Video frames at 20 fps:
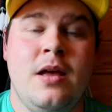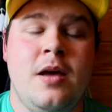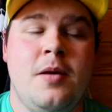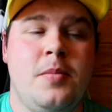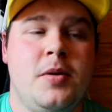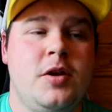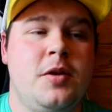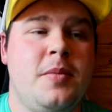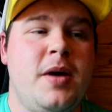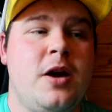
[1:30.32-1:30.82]

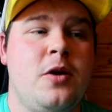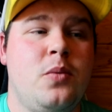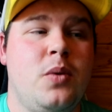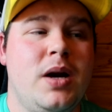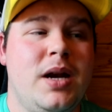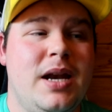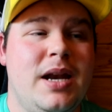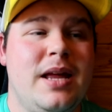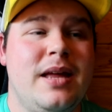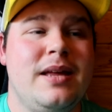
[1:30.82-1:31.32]
But no matter
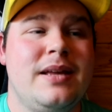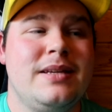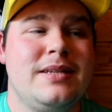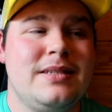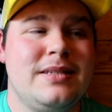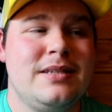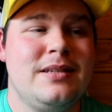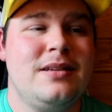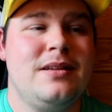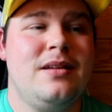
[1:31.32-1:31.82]
what it
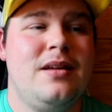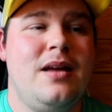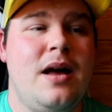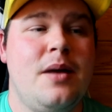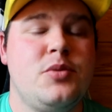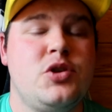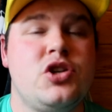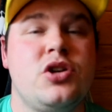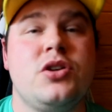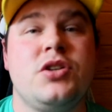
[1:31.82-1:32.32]
is,
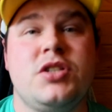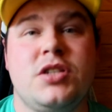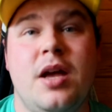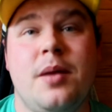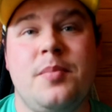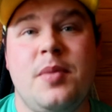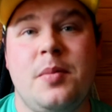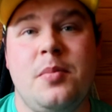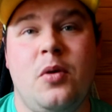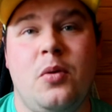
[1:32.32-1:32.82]
I'm sure
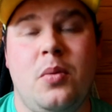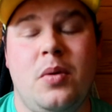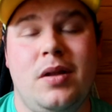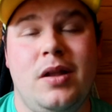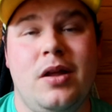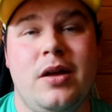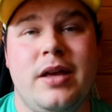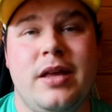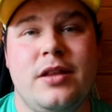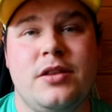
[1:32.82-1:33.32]
some people will
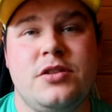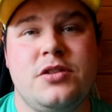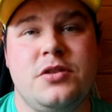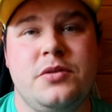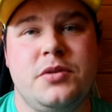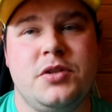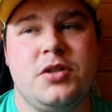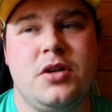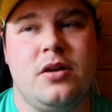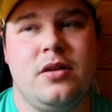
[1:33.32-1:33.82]
look
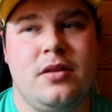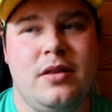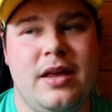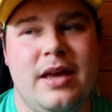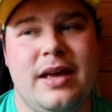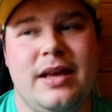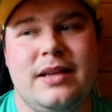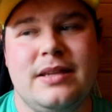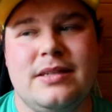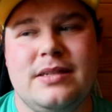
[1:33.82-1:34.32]
into certain
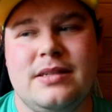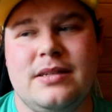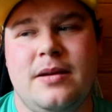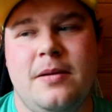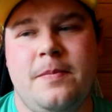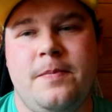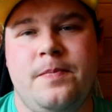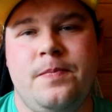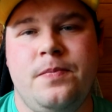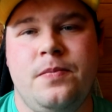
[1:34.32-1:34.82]
things.
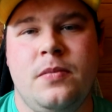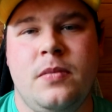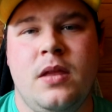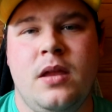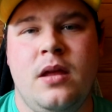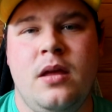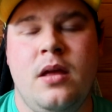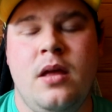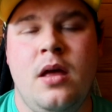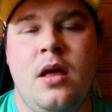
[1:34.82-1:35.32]

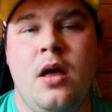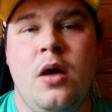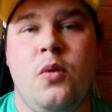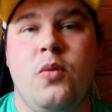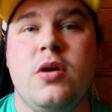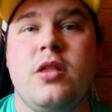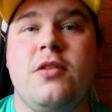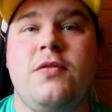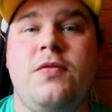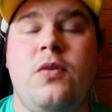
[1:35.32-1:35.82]

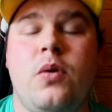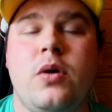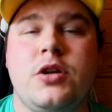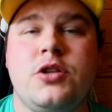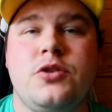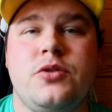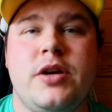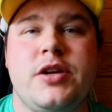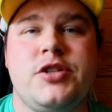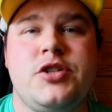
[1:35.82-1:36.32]
With the 4
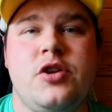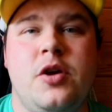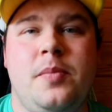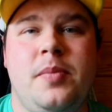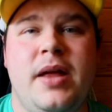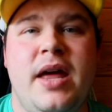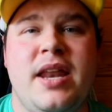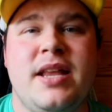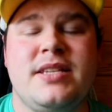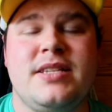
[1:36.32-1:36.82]
terrestrial
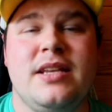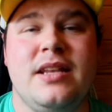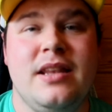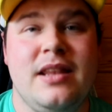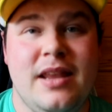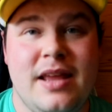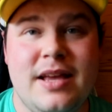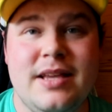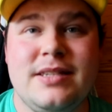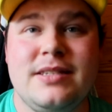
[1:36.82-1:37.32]
planets
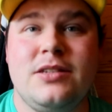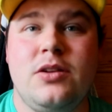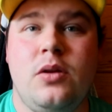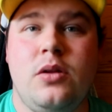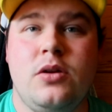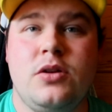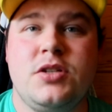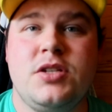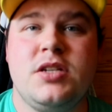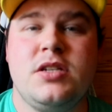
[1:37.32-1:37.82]
in this
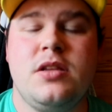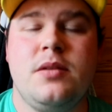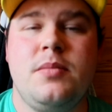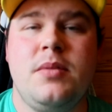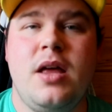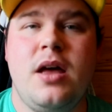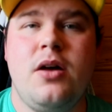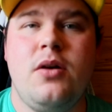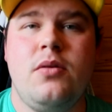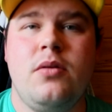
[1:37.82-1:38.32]
solar
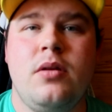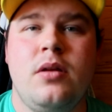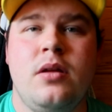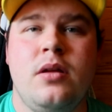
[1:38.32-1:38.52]
system though,